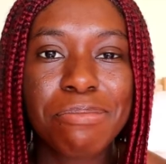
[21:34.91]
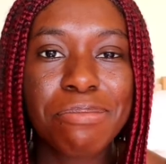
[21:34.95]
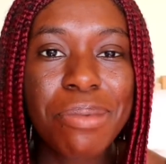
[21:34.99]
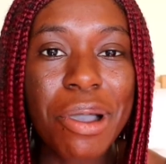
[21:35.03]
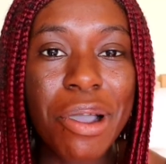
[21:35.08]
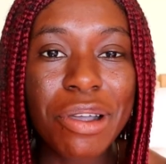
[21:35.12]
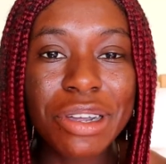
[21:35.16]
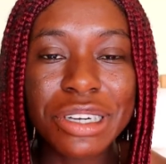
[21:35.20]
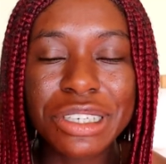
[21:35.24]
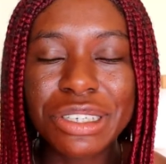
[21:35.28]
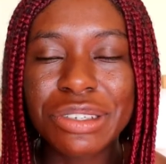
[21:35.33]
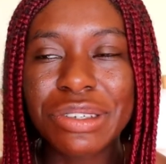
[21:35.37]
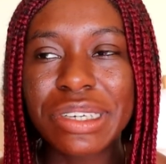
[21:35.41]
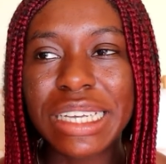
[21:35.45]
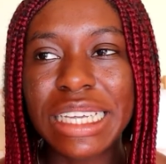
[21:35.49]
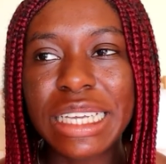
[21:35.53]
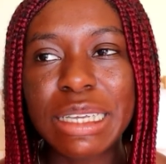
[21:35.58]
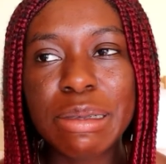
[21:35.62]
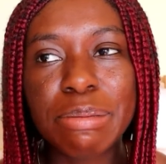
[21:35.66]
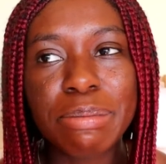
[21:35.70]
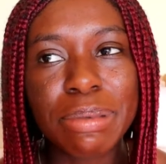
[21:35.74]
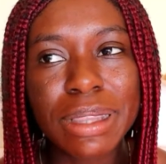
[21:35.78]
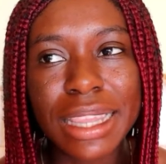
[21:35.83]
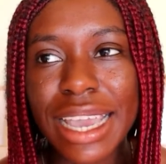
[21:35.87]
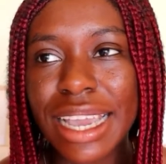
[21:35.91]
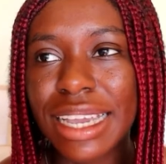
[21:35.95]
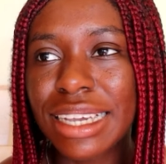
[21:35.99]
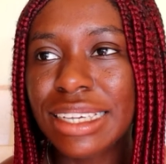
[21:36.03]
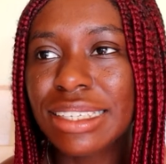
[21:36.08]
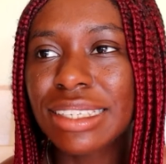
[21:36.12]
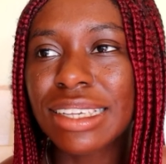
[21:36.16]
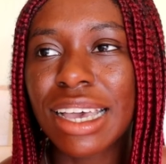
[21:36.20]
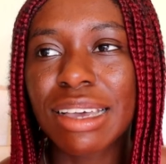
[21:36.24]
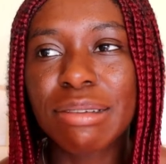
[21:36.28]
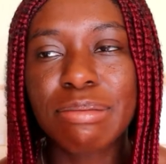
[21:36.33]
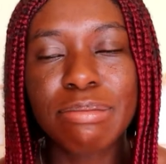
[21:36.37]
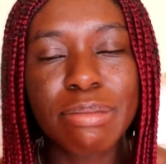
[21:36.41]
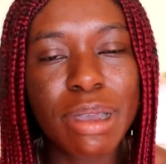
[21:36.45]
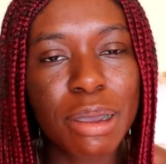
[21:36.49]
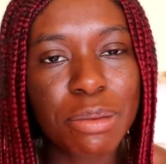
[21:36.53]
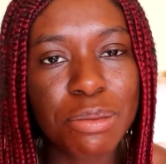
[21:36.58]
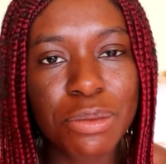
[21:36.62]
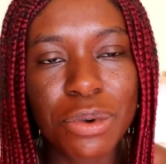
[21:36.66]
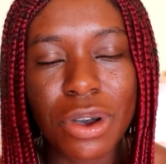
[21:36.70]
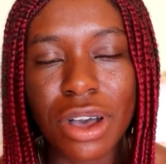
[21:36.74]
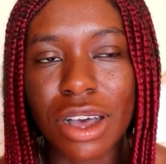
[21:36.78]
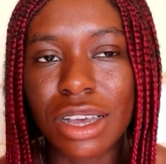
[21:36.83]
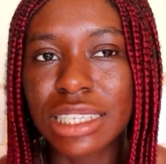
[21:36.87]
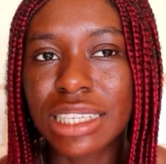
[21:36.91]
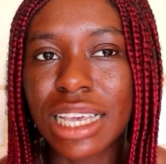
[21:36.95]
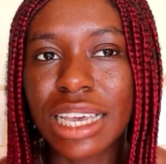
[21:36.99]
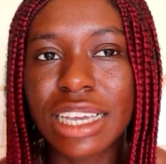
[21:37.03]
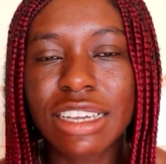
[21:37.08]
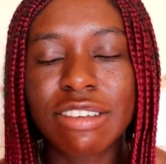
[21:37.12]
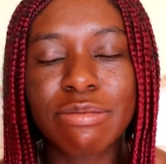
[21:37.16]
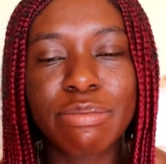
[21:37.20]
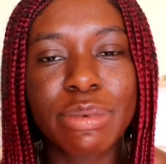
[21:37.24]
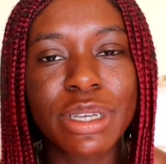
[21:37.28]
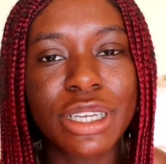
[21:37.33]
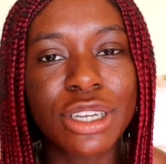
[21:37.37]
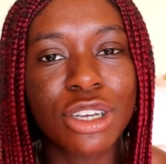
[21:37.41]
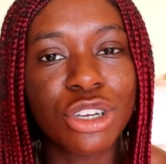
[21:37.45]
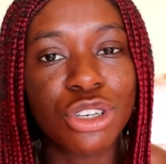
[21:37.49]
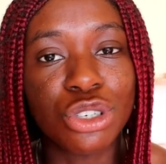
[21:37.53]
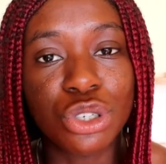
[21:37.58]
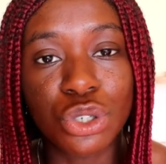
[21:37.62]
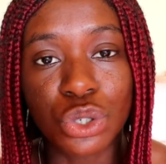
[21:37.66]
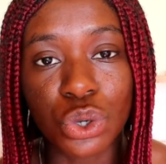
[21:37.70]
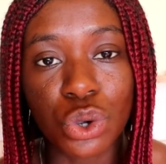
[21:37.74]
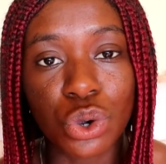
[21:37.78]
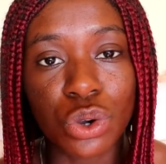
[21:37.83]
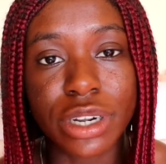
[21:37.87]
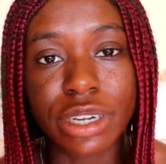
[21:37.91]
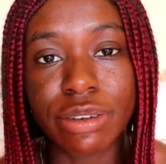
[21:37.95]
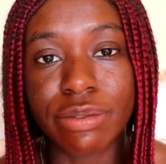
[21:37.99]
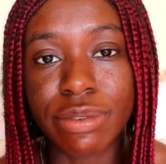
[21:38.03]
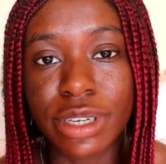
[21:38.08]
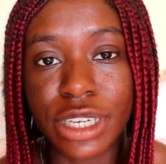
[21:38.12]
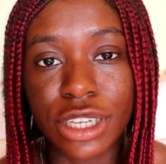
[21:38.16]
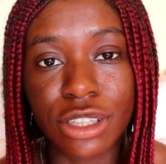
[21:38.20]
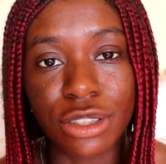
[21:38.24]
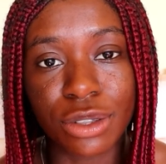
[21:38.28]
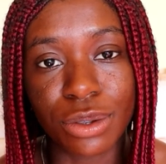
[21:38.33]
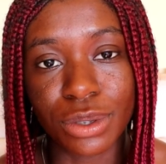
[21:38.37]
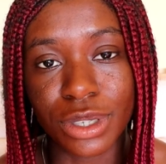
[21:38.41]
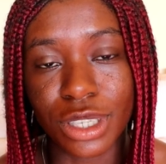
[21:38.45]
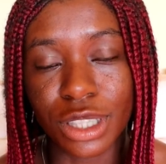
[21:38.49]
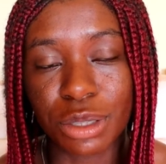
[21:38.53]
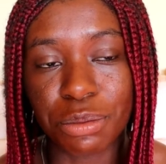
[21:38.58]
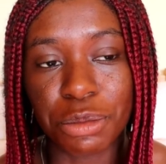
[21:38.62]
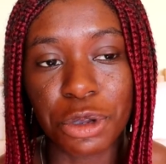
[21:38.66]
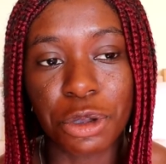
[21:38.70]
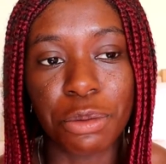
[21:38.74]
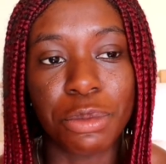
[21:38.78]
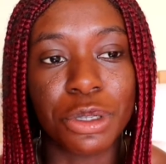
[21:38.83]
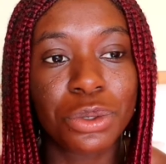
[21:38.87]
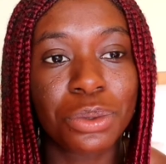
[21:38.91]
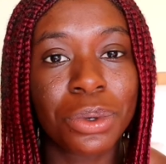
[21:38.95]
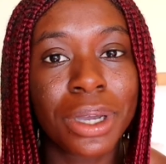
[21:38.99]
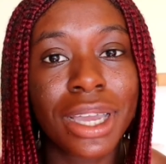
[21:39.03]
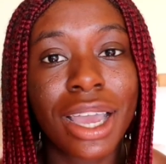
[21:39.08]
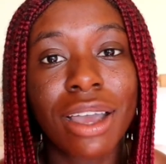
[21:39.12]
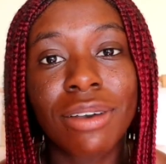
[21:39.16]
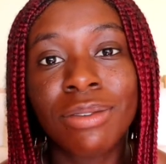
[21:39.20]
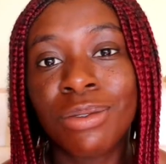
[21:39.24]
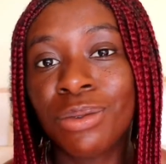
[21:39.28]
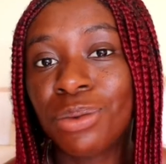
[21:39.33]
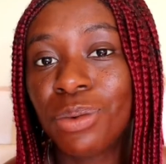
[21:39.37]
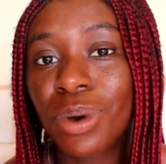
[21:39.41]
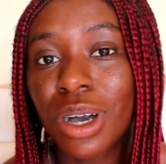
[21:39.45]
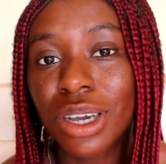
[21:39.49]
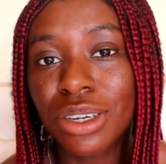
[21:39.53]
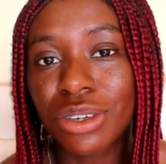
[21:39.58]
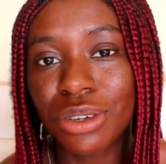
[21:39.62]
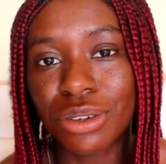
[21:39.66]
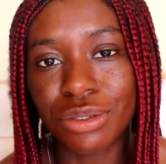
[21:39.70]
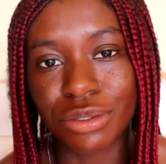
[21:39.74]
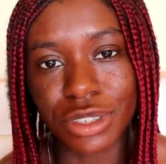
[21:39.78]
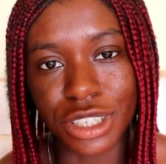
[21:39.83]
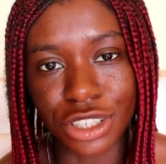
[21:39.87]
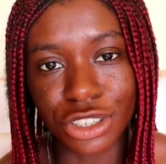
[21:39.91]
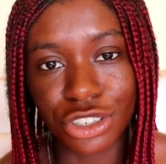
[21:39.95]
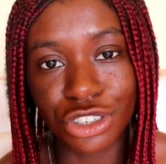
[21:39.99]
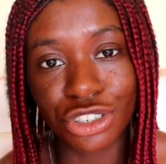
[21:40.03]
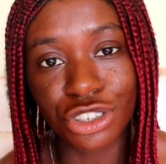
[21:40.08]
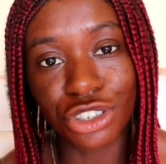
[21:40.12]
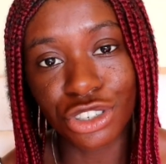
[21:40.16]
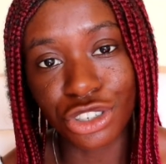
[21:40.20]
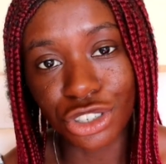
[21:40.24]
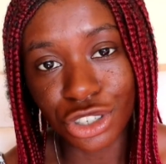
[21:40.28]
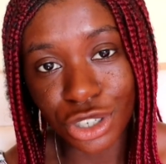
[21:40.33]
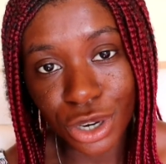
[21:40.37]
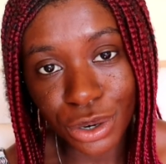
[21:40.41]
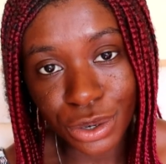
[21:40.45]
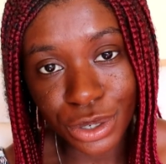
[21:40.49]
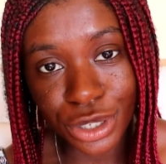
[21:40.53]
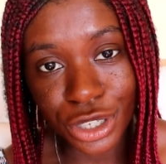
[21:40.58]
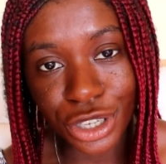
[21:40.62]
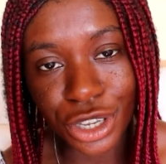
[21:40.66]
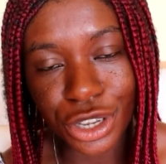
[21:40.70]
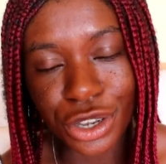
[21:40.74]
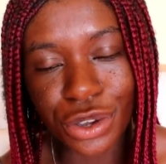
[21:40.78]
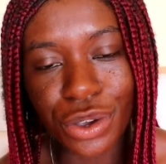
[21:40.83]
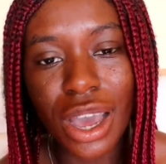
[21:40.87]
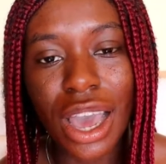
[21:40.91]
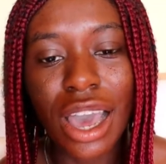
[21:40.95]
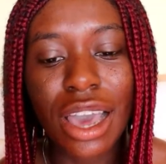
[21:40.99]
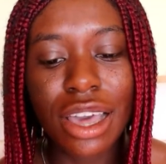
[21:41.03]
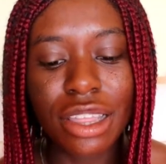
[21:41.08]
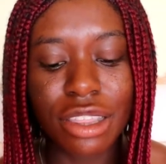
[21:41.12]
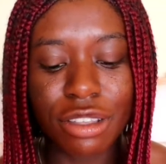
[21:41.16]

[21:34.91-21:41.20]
Poetry, plays and memoirs, I have been adoring reading those at the moment, so I have one of each to show you.